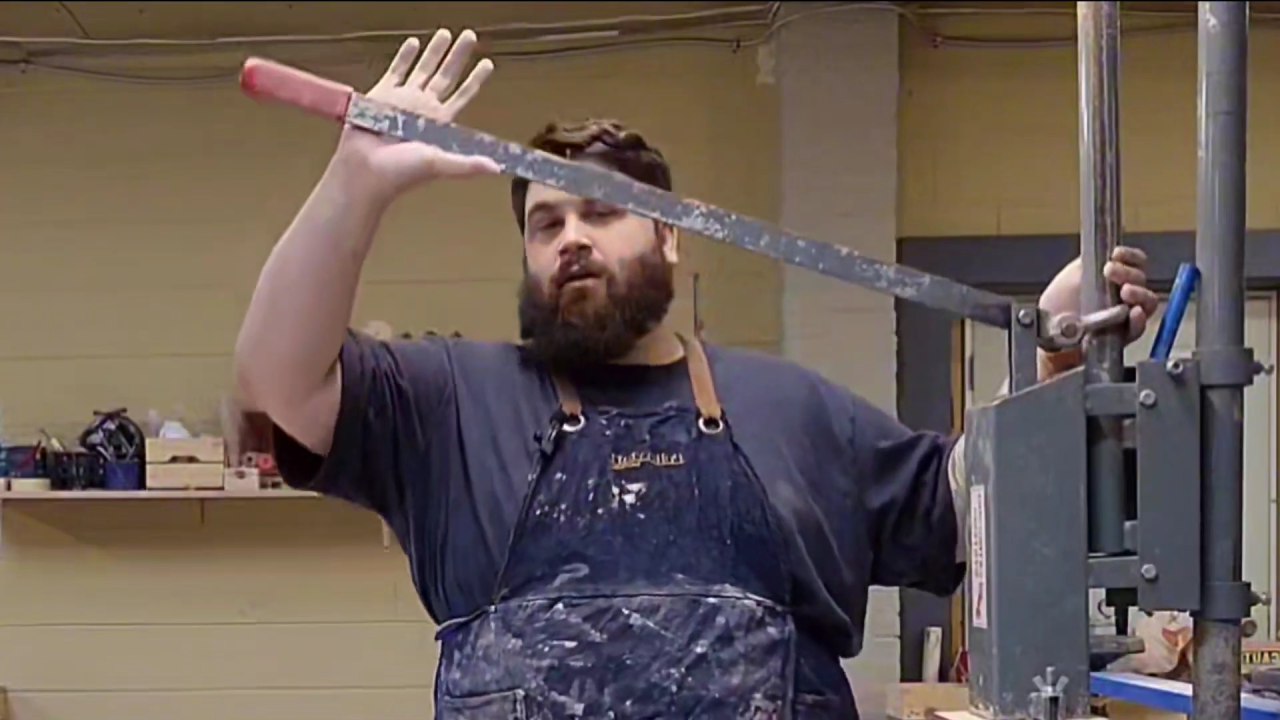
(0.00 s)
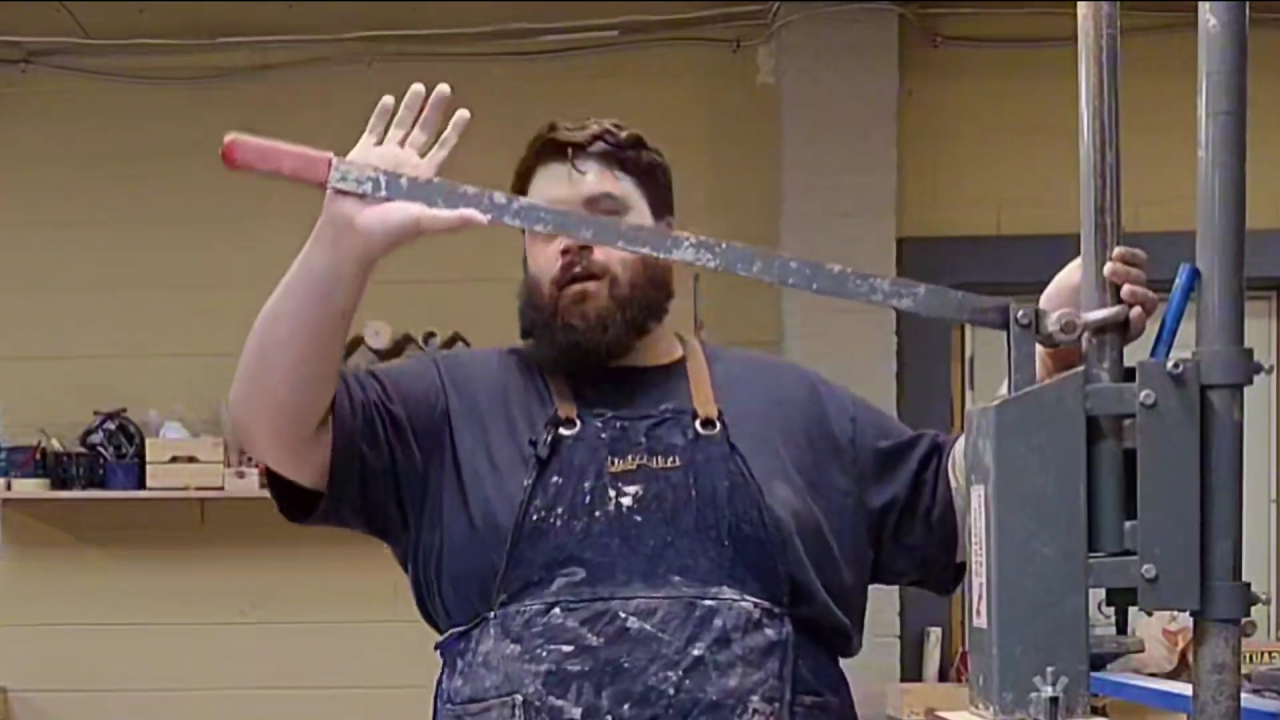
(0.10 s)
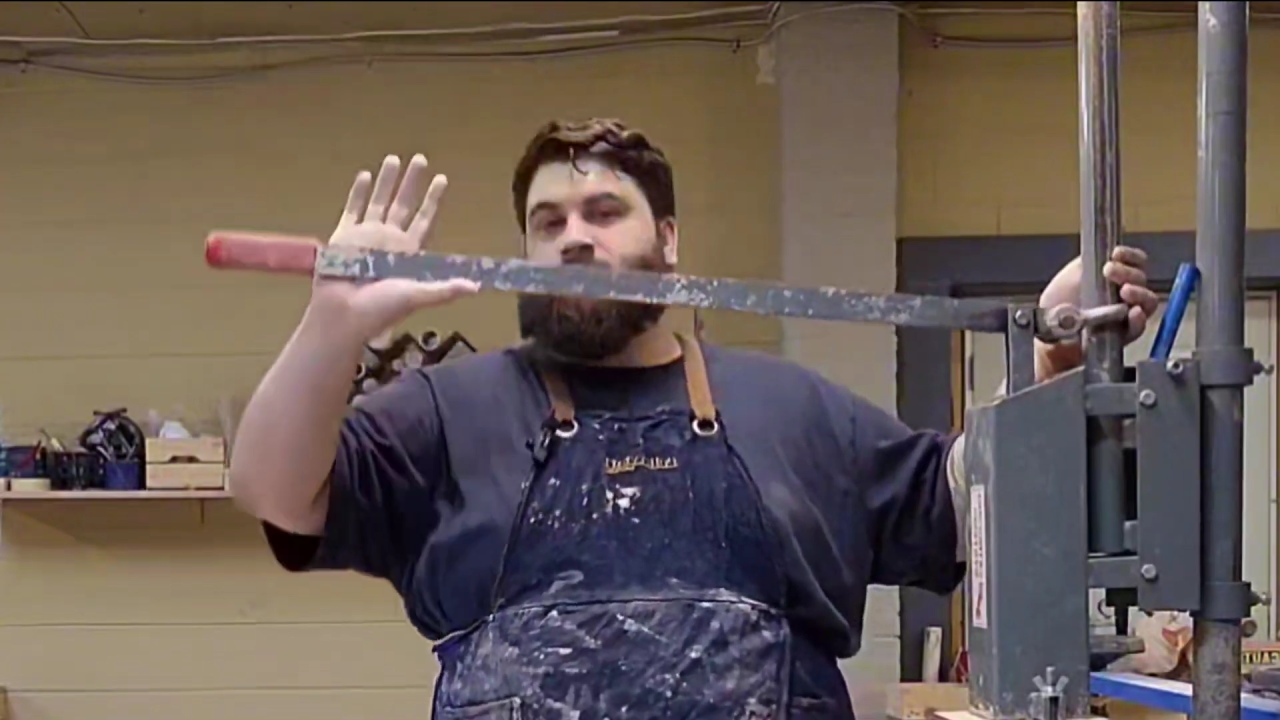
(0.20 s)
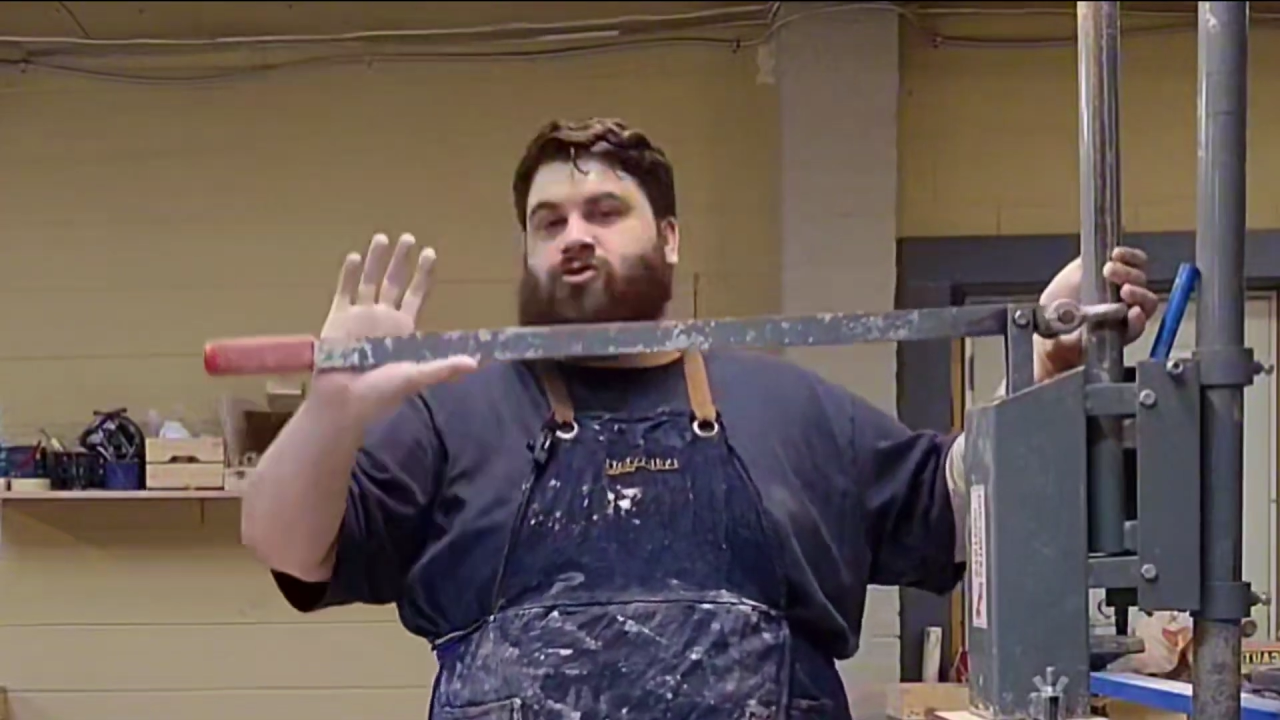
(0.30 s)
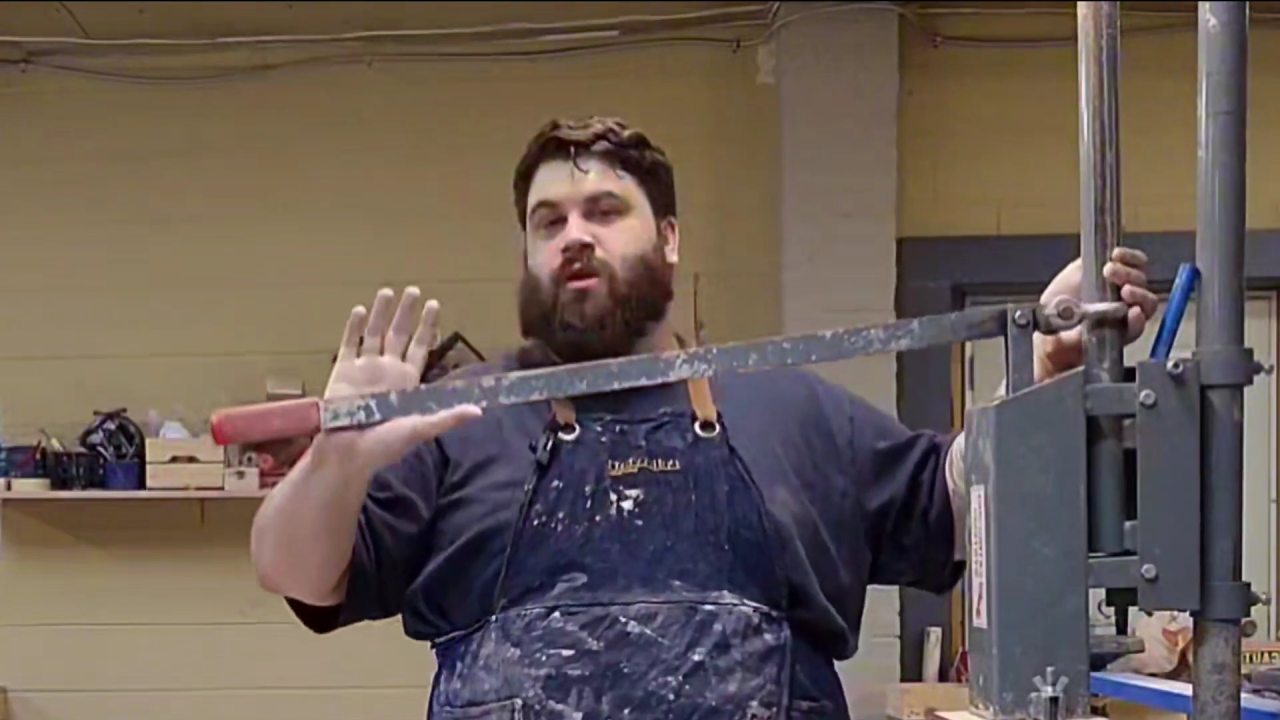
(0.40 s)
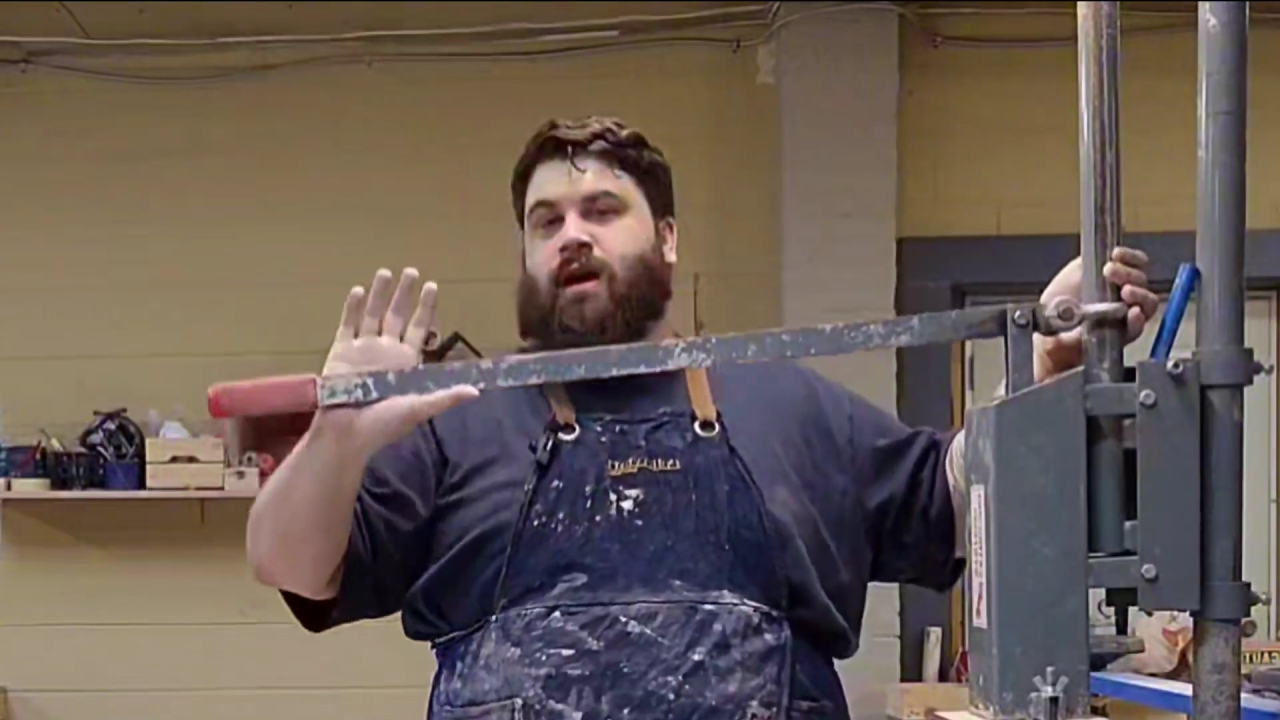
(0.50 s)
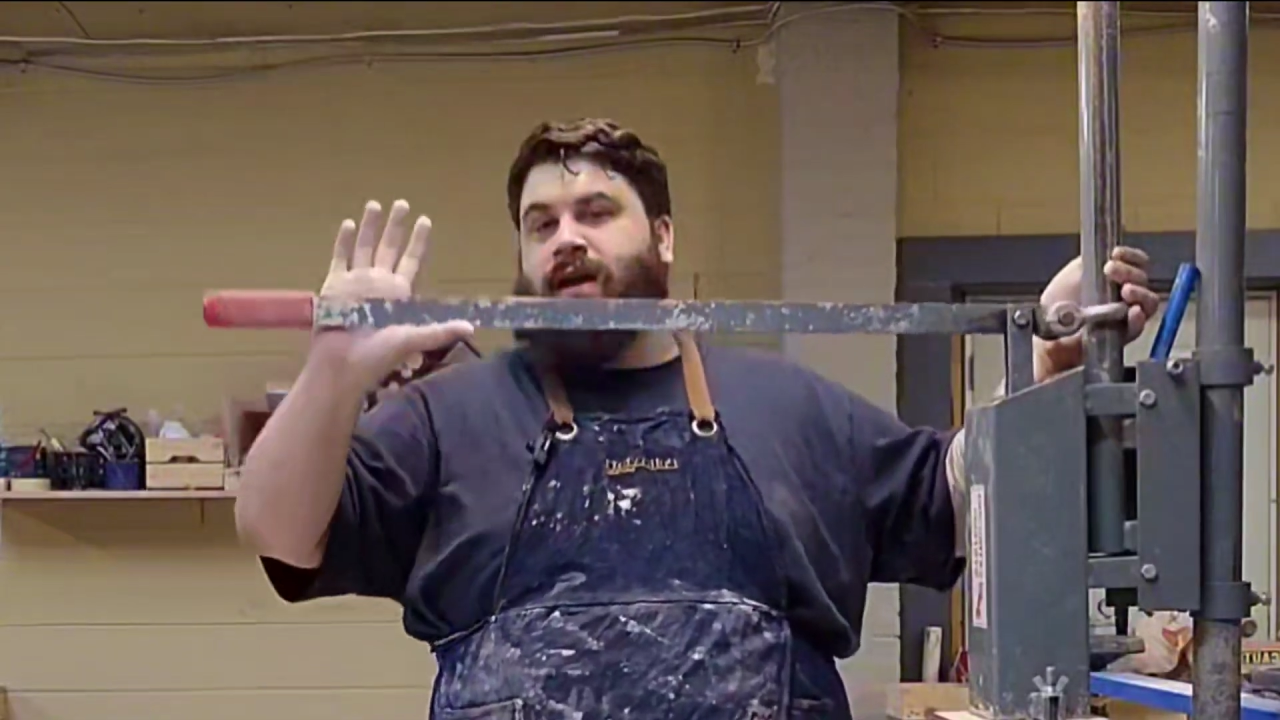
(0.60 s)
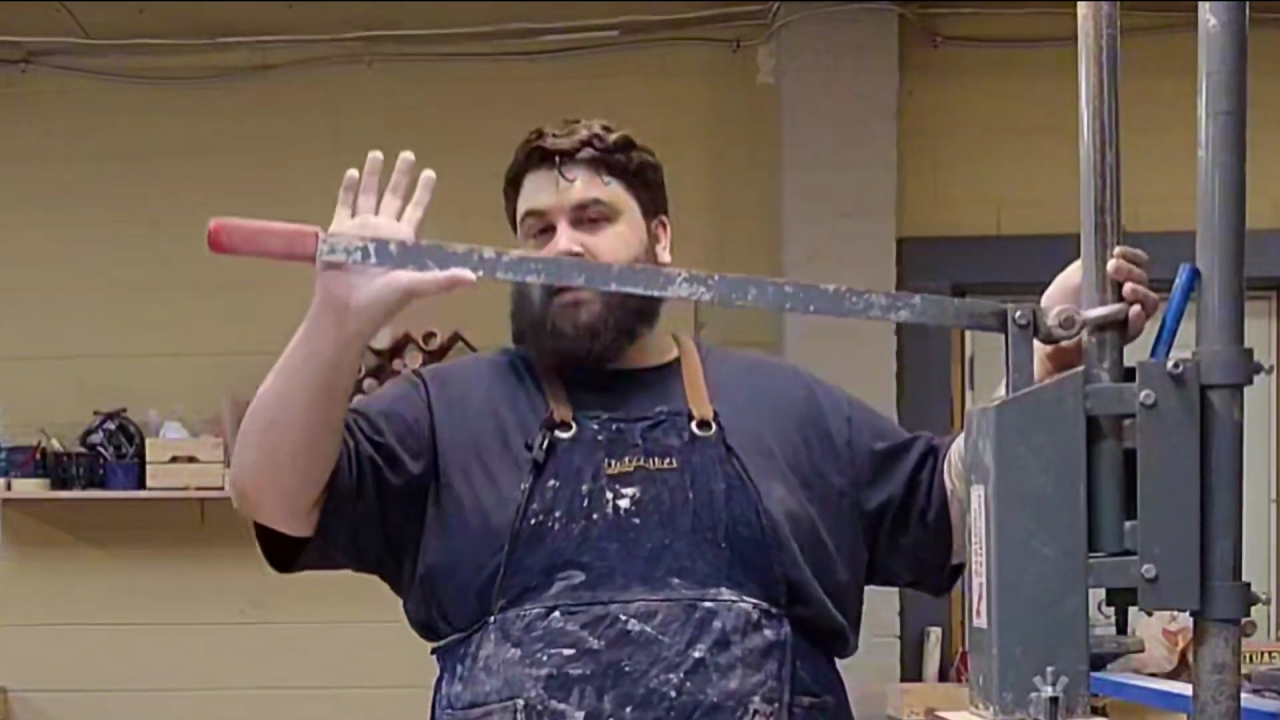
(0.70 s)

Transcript: I'm trying